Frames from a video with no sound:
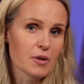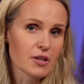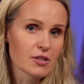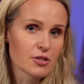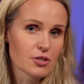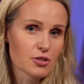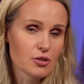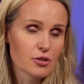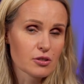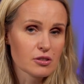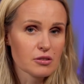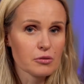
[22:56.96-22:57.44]
my
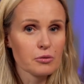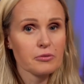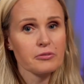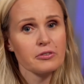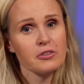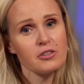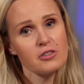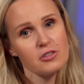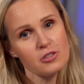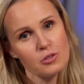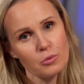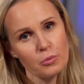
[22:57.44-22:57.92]
students, so
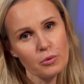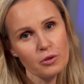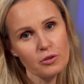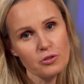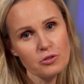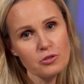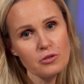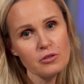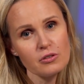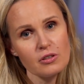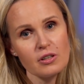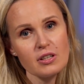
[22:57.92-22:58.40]
first of all,
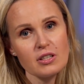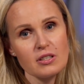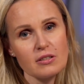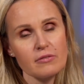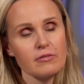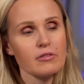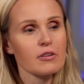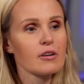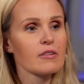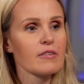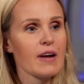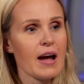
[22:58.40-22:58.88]
do a lot
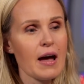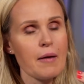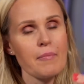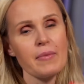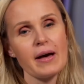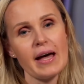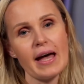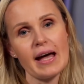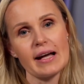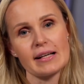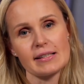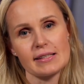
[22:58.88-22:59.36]
of
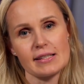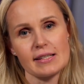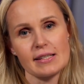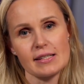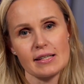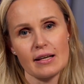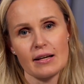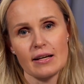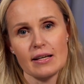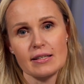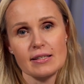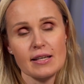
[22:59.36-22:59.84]
grammar
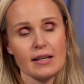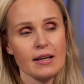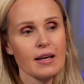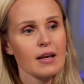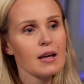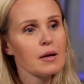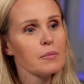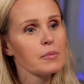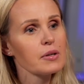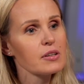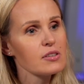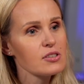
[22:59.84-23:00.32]
exercising,
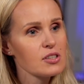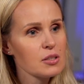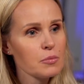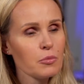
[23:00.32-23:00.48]
because